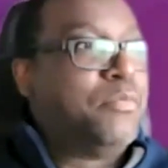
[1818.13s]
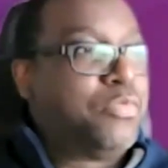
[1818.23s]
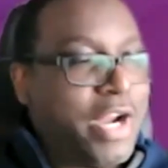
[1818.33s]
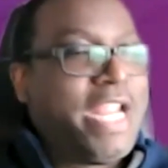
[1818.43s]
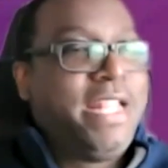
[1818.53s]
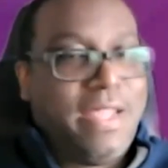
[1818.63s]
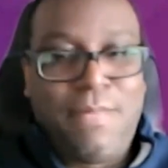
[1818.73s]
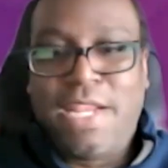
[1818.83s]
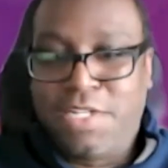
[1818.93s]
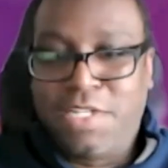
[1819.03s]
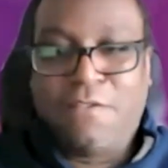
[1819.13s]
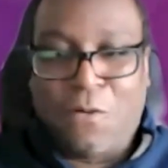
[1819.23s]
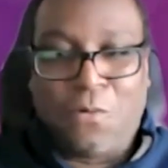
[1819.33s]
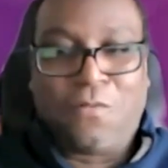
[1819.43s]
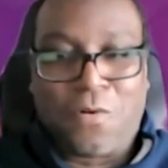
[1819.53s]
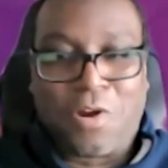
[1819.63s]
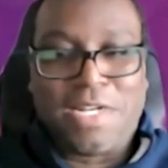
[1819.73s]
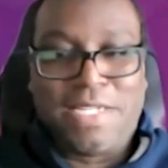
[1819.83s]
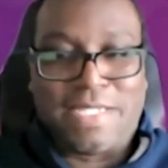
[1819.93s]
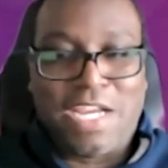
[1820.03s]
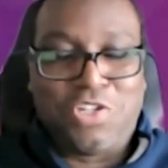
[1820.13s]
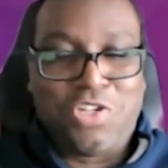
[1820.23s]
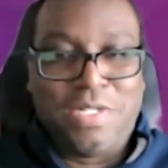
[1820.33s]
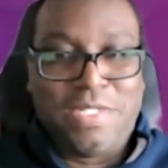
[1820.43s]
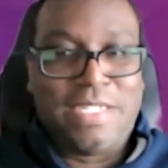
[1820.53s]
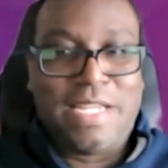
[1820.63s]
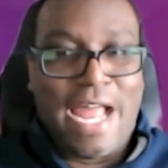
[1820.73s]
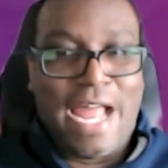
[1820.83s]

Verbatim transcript: bringing them into the fold of organizations